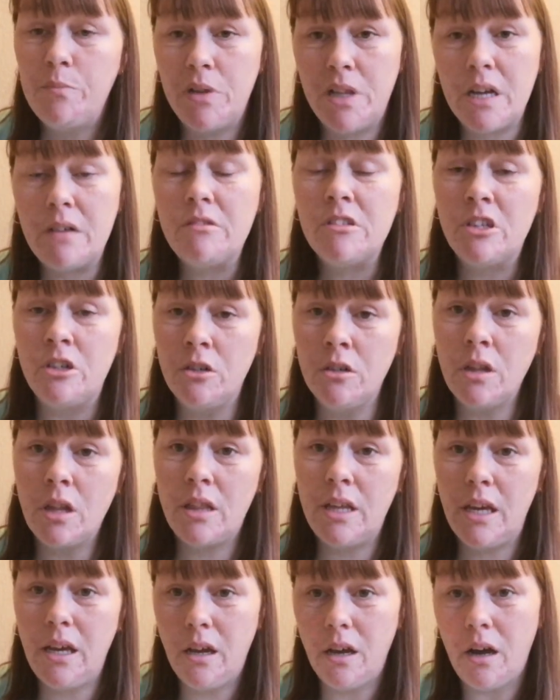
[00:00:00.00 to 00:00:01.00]
but that was another
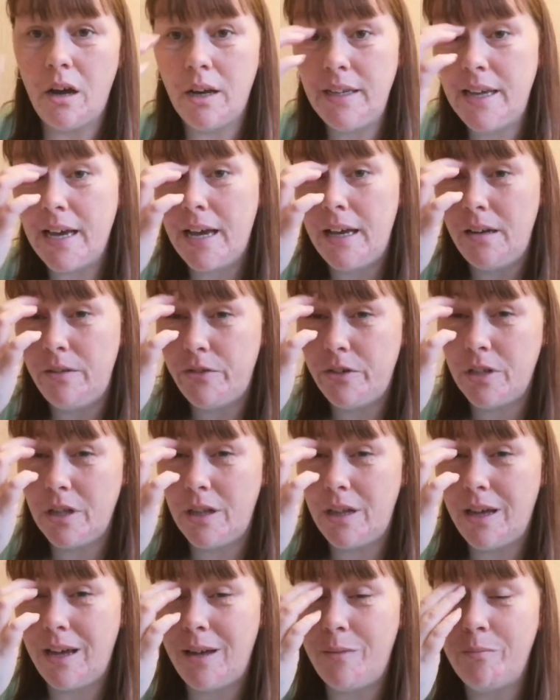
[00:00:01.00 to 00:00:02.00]
thing I gave
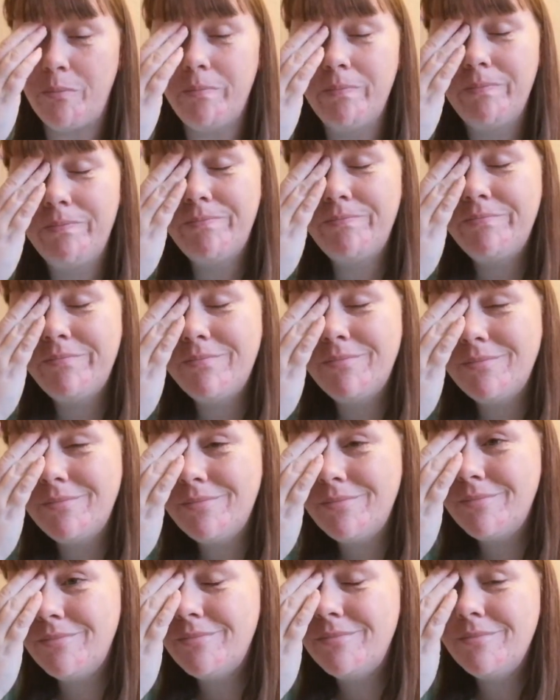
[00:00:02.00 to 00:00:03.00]
to them
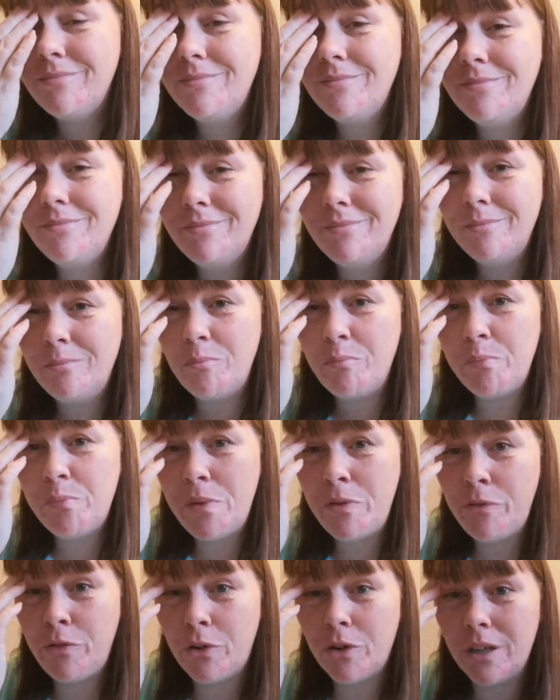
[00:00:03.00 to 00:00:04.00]

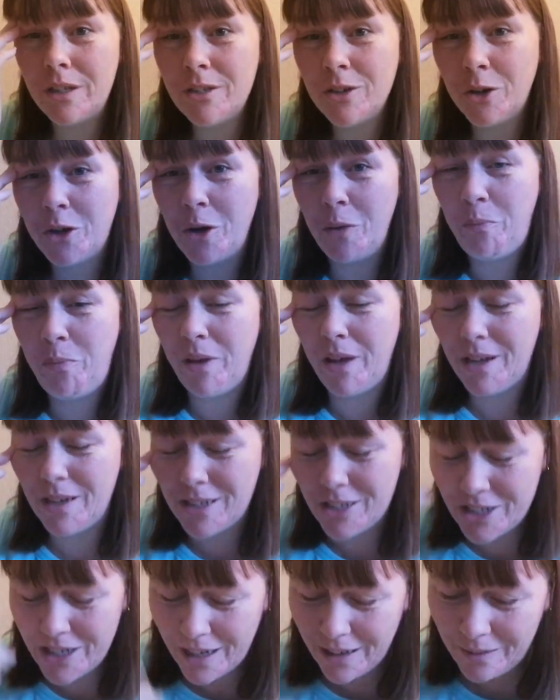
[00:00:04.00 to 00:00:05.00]
before I took a
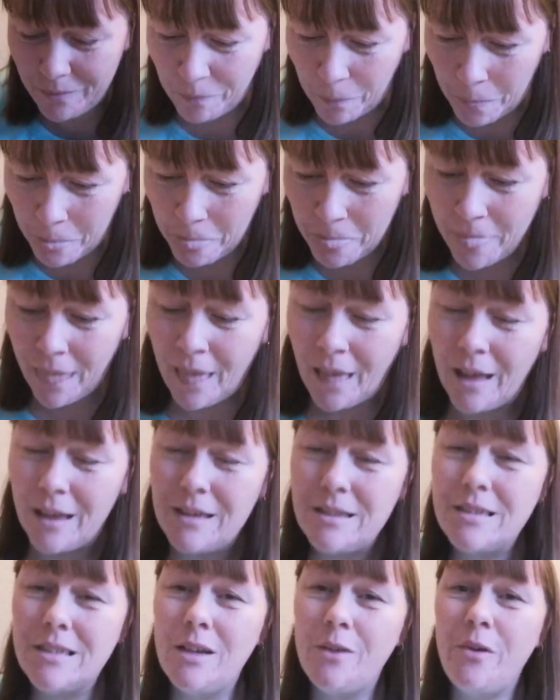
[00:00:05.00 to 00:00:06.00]
picture.
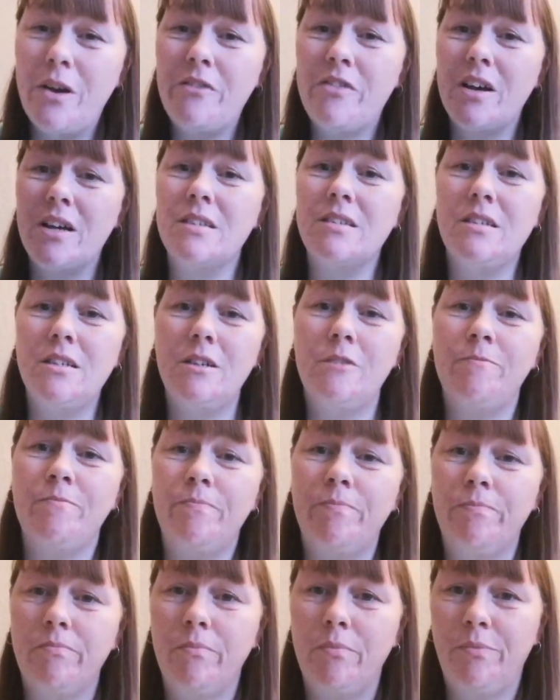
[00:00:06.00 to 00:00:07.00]
So I've asked
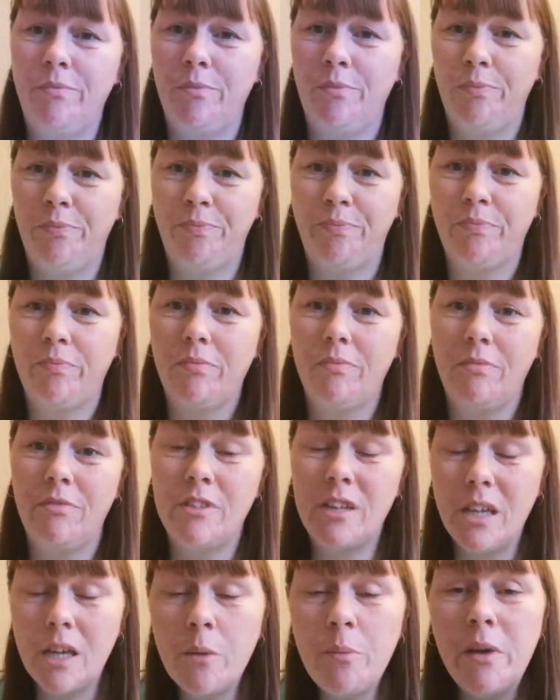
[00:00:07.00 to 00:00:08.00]
him,
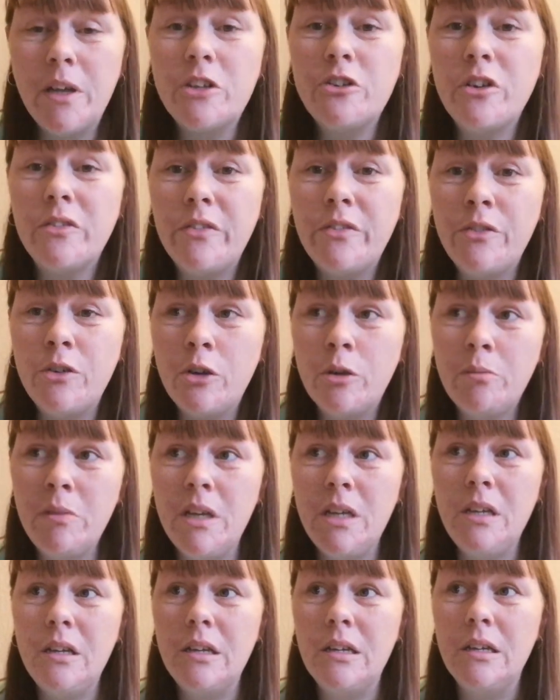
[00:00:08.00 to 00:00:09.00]
take a picture of it for
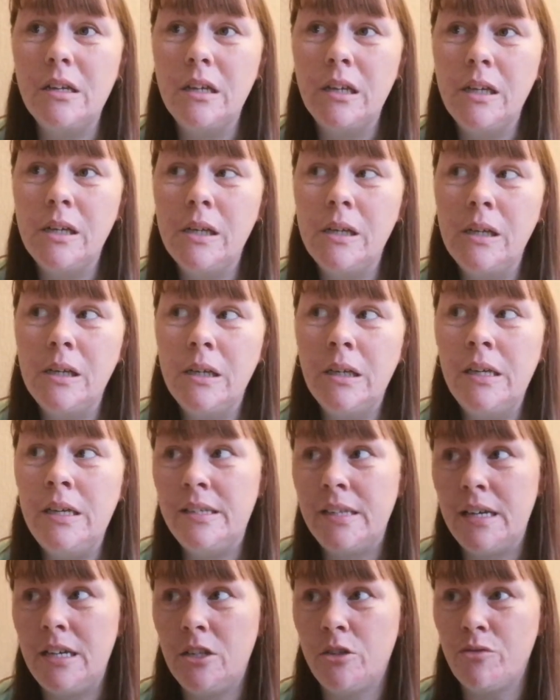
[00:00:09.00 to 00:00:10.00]
me.
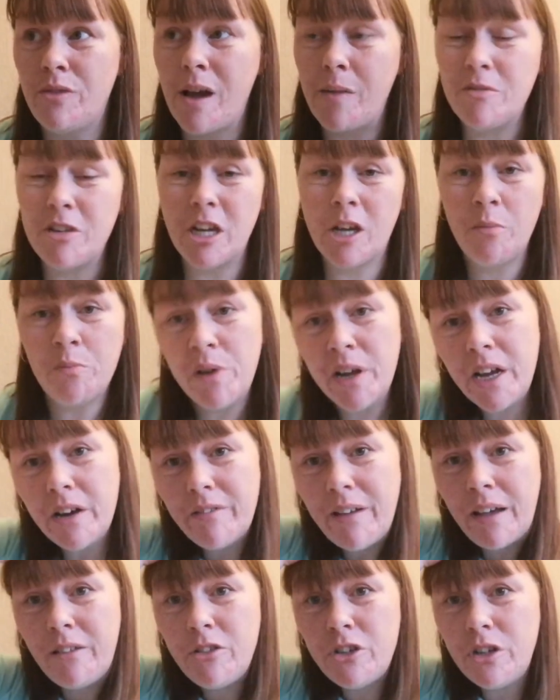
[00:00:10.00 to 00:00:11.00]
He said it's wrapped, I can bring
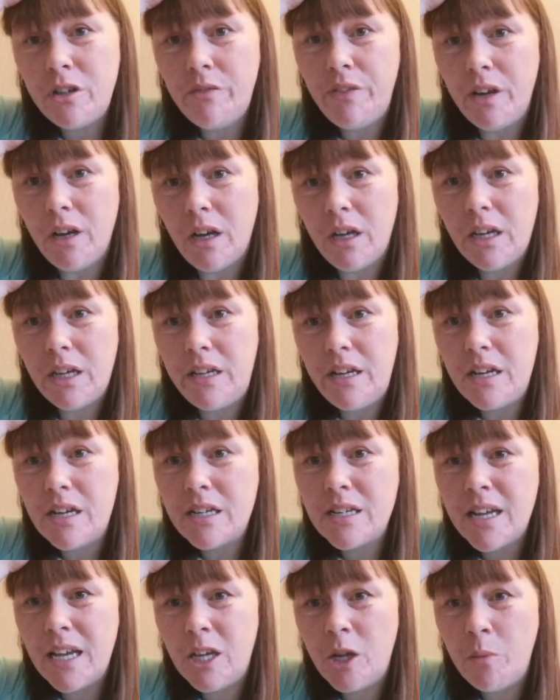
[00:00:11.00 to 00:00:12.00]
it round to you if you like and you
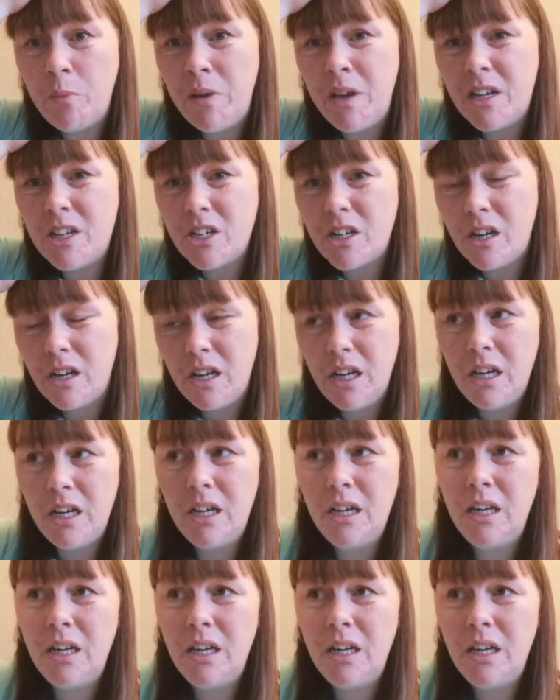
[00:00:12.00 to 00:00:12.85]
can take a picture.